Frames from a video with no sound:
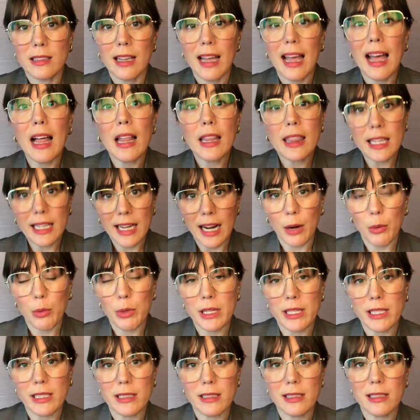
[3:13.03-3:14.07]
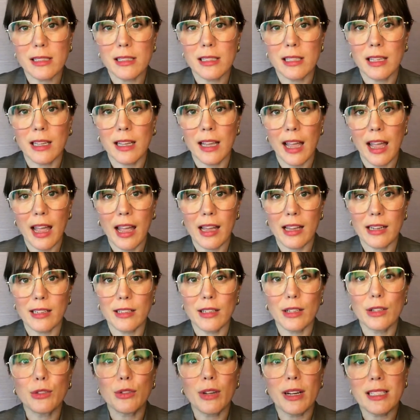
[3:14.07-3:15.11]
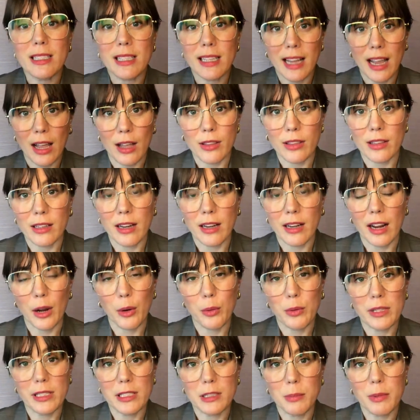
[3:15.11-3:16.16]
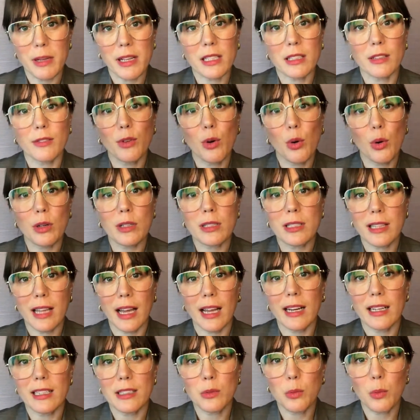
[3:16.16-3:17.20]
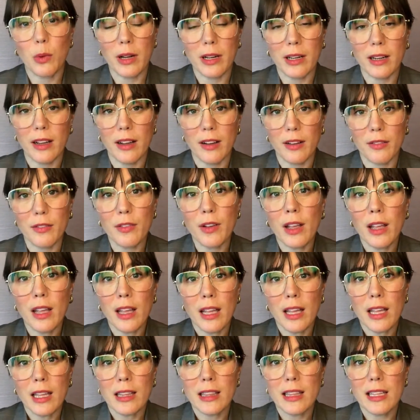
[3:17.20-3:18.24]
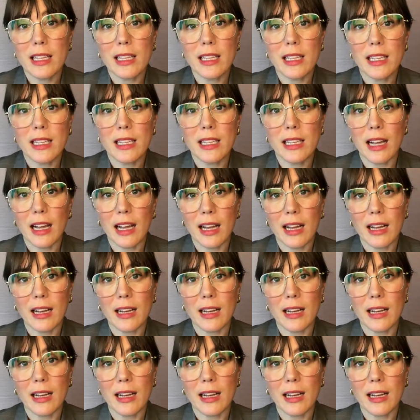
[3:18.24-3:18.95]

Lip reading: health inequities and addressing health inequities, because of course that is one of the